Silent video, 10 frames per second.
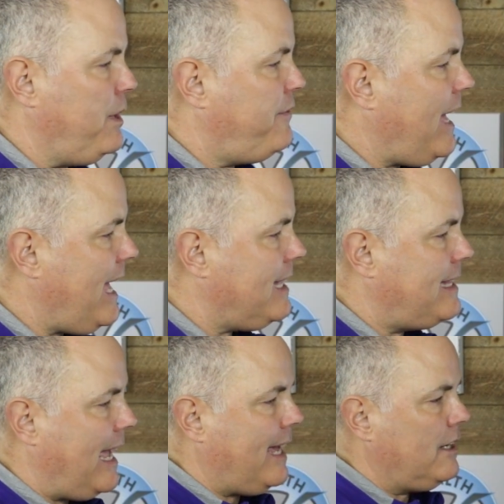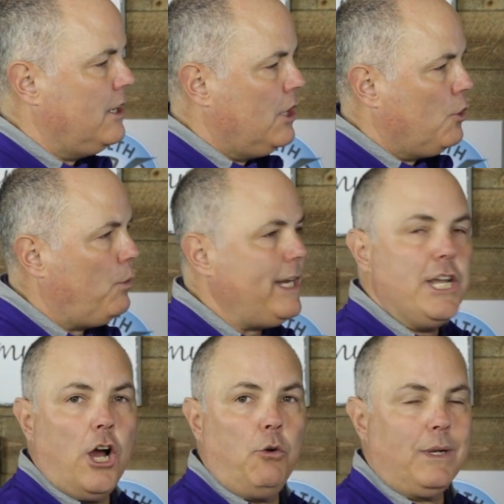we've had that, we
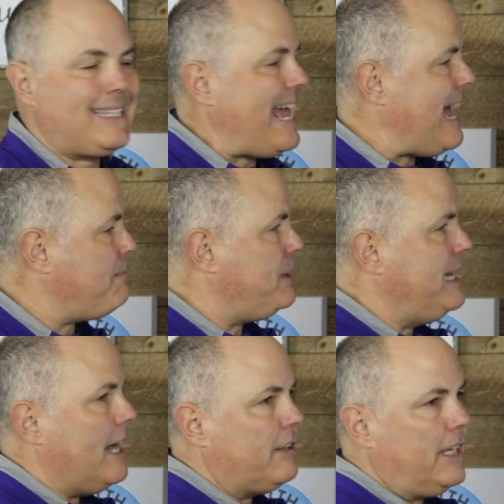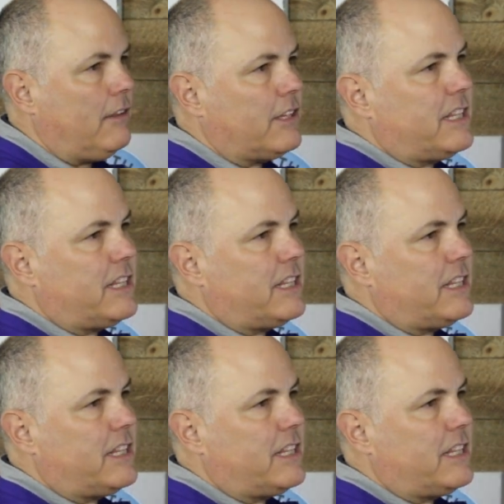know what's happened there. The other